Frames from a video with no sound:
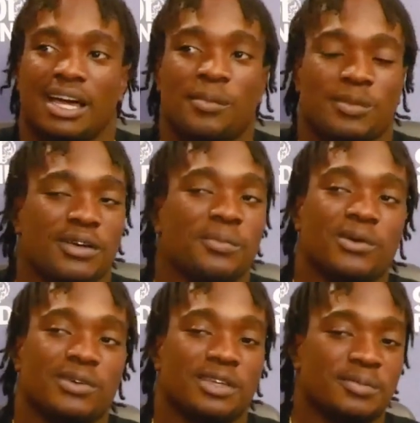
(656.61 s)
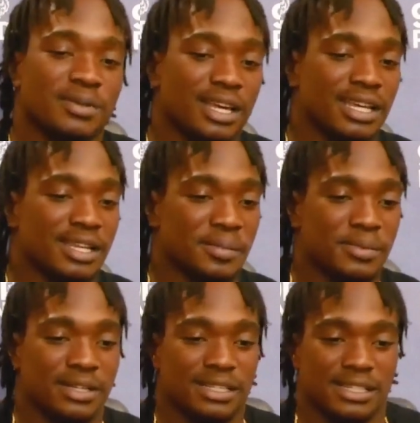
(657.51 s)
I'm gonna keep playing it.
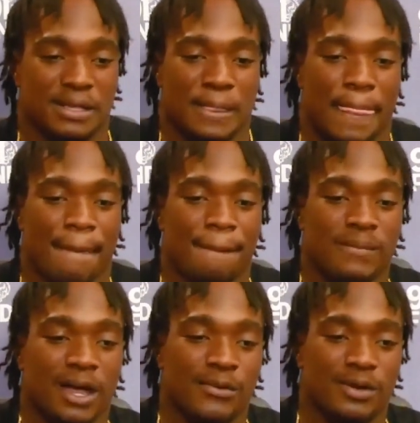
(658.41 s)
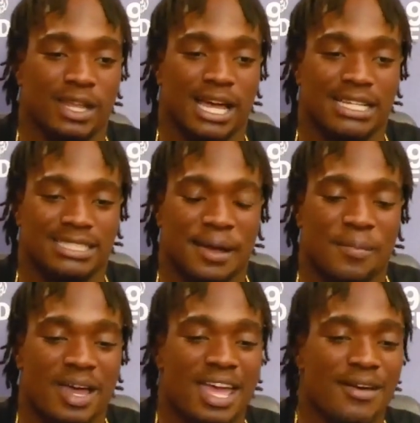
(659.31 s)
But I realized I
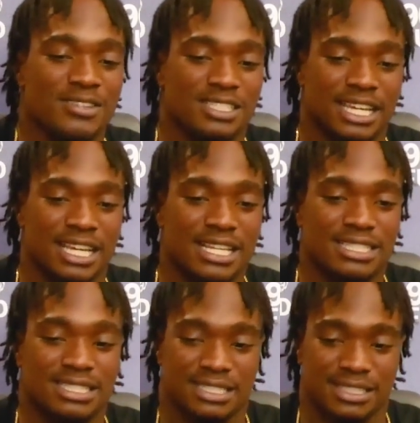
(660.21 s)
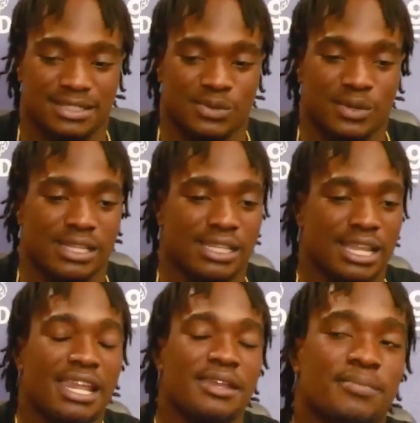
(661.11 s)
might have a chance when
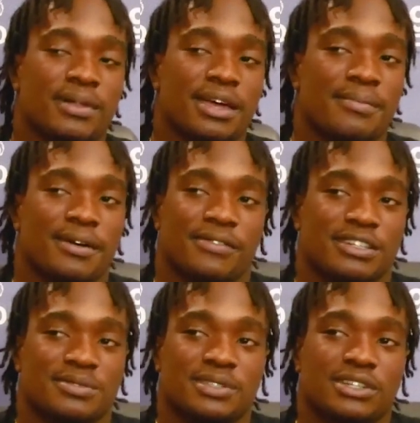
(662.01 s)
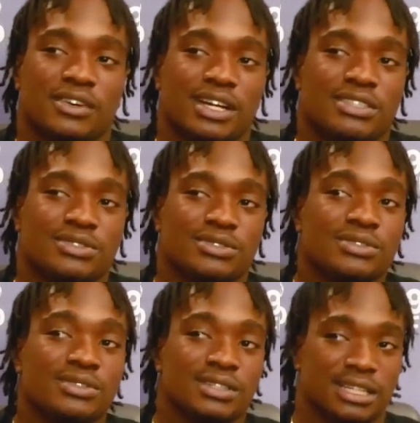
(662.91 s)
I play my freshman year of high
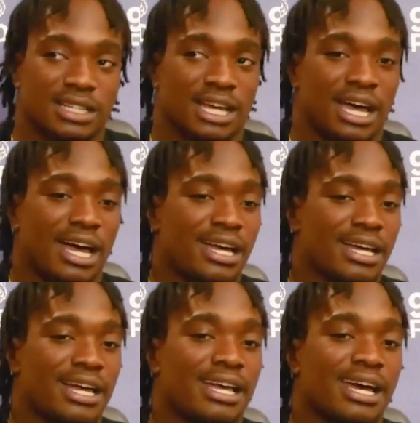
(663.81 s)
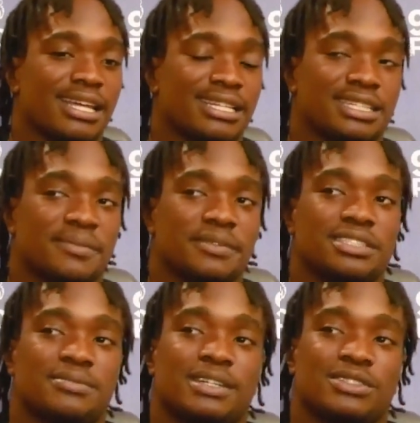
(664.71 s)
school. I got accepted
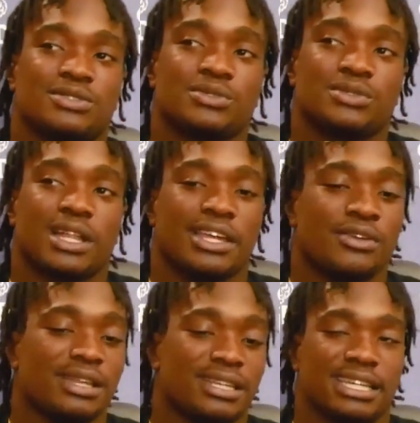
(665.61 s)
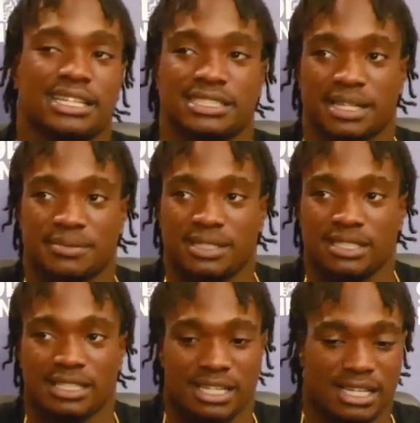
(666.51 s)
into my school. Like, you had to get accepted.
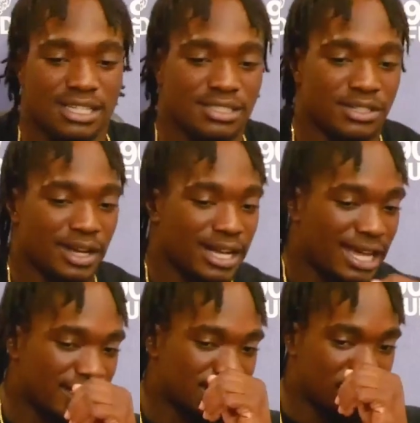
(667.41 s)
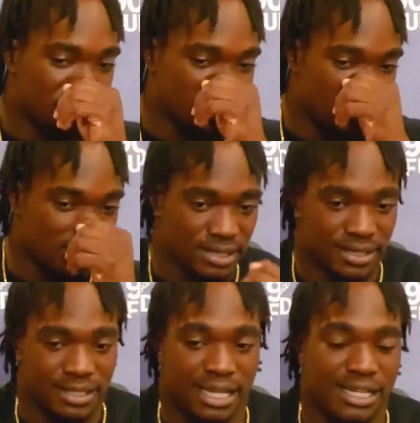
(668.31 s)
So I got accepted
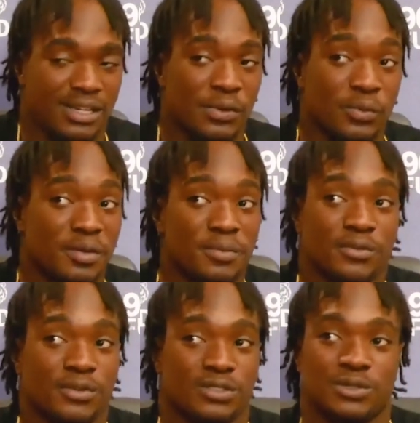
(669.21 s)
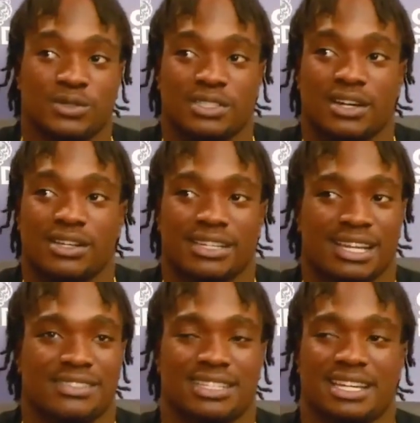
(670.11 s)
like a week before school started. And
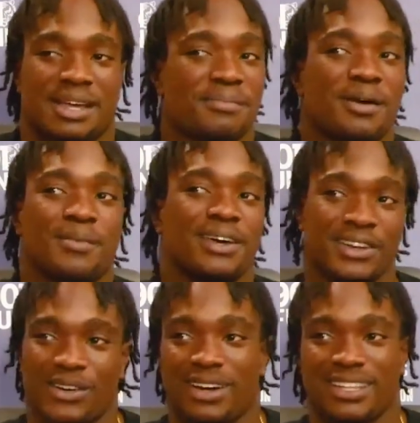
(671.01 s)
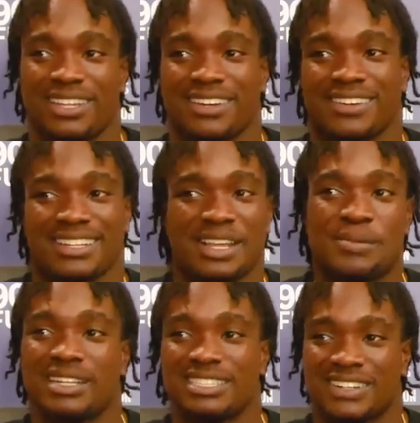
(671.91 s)
I was like, I'm not about to go out there. They
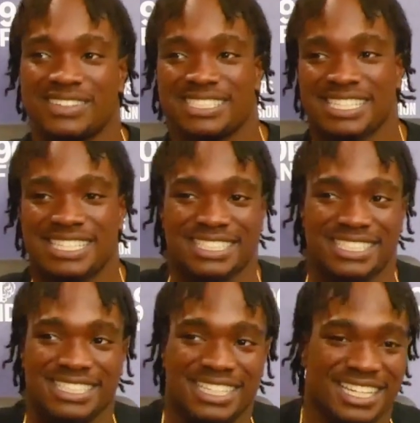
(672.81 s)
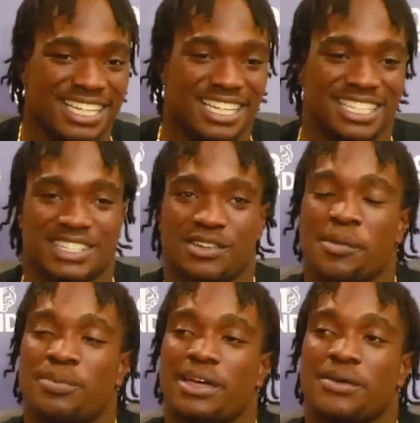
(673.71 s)
about to start the season. So
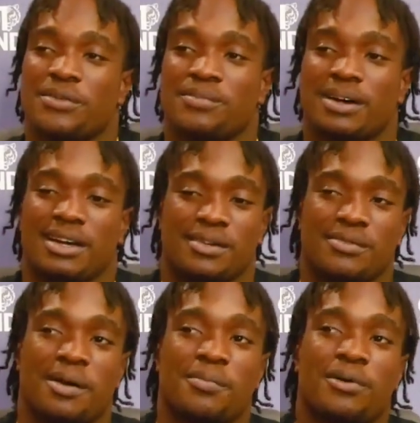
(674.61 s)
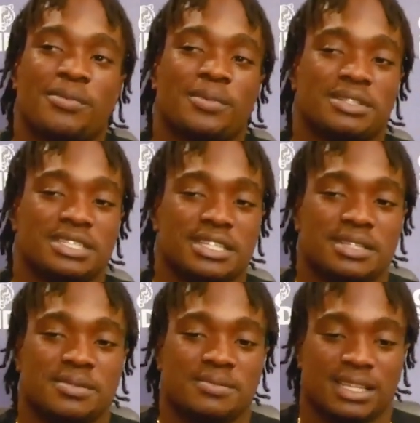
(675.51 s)
I played with my park ball
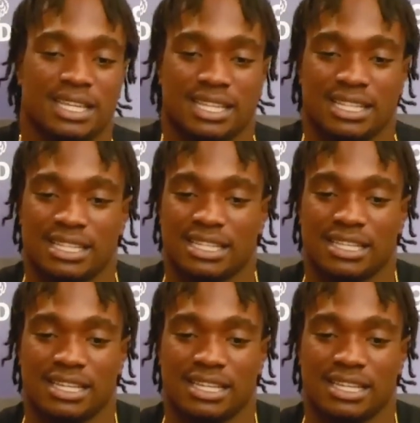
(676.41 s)
team, and